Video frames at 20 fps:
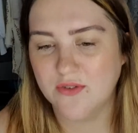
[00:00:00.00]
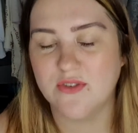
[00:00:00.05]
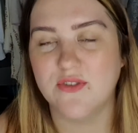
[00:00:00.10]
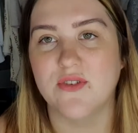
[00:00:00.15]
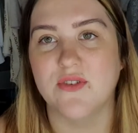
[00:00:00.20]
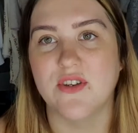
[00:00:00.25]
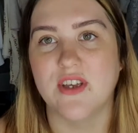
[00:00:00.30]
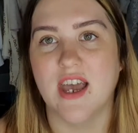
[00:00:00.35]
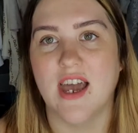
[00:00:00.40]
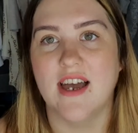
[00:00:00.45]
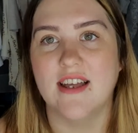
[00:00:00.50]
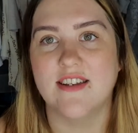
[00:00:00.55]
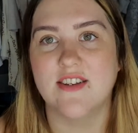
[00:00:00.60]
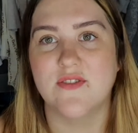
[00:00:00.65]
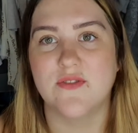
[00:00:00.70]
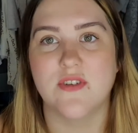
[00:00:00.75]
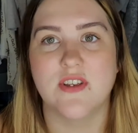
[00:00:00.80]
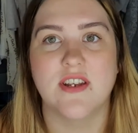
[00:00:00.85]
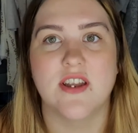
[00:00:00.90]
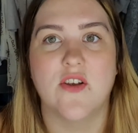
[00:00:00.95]
So yeah, I did
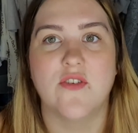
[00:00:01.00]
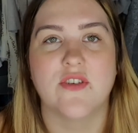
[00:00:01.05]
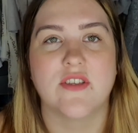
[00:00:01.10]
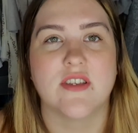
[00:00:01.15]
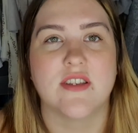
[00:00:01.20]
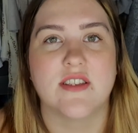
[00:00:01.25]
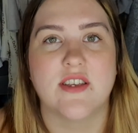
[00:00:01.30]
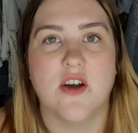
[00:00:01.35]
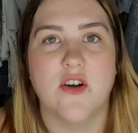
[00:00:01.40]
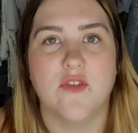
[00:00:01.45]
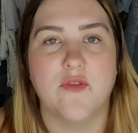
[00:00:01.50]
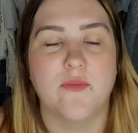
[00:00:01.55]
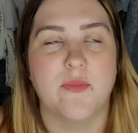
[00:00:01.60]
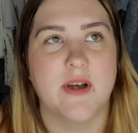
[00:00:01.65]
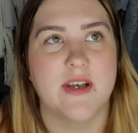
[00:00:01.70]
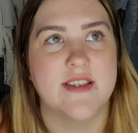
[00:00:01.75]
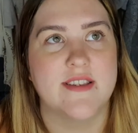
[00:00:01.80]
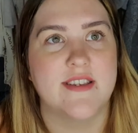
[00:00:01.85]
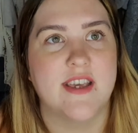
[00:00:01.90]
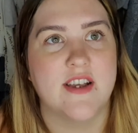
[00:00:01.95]
find that really tough,
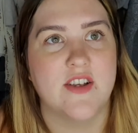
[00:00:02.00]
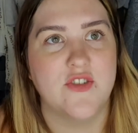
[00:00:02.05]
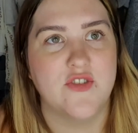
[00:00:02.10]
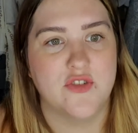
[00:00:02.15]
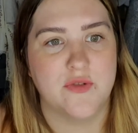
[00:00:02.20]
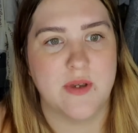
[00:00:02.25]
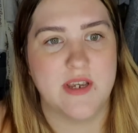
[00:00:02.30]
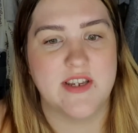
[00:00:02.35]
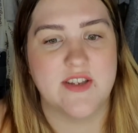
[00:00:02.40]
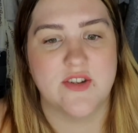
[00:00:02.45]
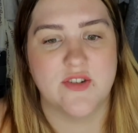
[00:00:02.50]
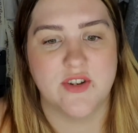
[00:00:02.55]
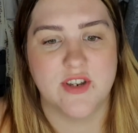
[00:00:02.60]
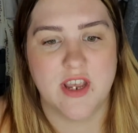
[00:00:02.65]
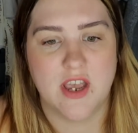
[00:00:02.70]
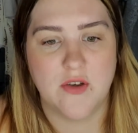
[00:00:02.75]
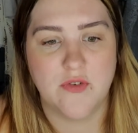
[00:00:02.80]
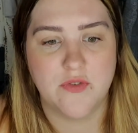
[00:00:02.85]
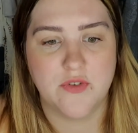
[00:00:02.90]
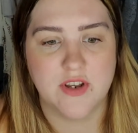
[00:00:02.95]
but second trimester
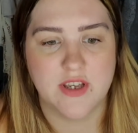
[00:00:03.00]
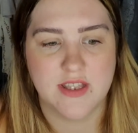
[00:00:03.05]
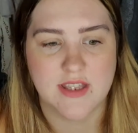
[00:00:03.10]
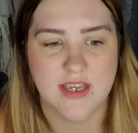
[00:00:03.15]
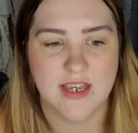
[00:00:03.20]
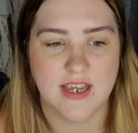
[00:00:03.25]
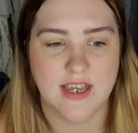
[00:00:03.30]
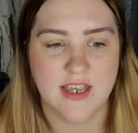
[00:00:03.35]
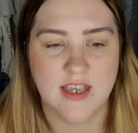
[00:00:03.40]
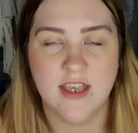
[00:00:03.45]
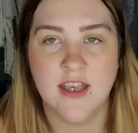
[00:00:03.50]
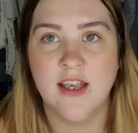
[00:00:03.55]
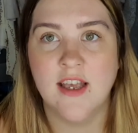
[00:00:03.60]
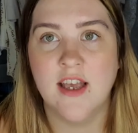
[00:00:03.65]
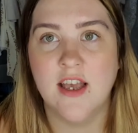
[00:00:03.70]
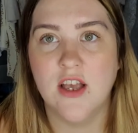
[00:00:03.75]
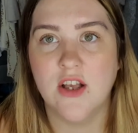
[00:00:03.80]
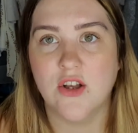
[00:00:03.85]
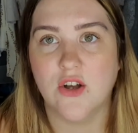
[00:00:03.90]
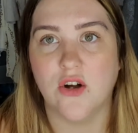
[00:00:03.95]
definitely
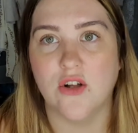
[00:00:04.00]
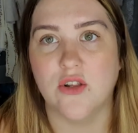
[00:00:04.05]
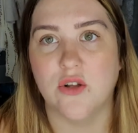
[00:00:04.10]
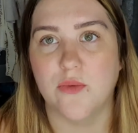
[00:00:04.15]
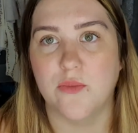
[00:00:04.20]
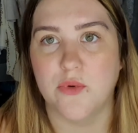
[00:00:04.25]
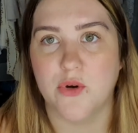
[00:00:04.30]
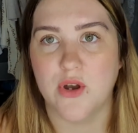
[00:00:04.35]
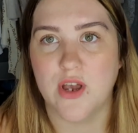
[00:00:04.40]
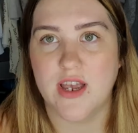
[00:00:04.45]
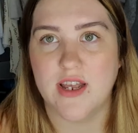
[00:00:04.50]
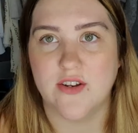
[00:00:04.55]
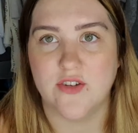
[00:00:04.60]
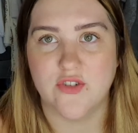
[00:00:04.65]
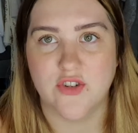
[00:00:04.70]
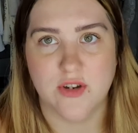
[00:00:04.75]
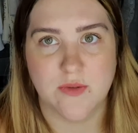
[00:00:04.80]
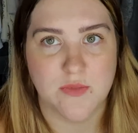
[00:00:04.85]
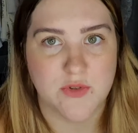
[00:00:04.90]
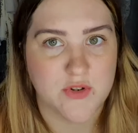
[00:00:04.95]
got a lot more
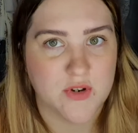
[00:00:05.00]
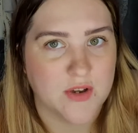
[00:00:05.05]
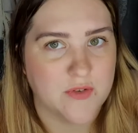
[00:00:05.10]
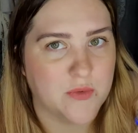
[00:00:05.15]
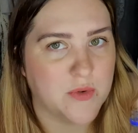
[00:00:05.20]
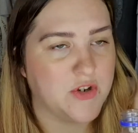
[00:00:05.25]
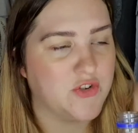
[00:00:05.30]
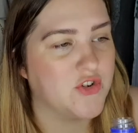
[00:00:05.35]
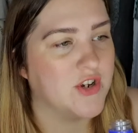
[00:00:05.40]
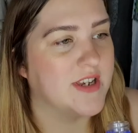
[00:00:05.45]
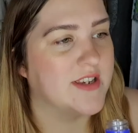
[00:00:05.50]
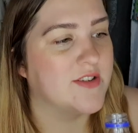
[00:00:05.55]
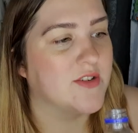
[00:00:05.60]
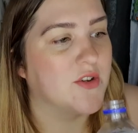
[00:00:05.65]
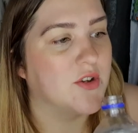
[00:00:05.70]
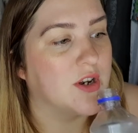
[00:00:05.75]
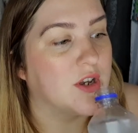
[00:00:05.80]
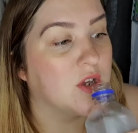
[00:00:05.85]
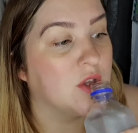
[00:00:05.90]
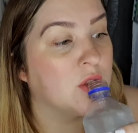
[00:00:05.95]
energy. I'm just going to have a wee drink,
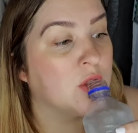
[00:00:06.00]
sorry.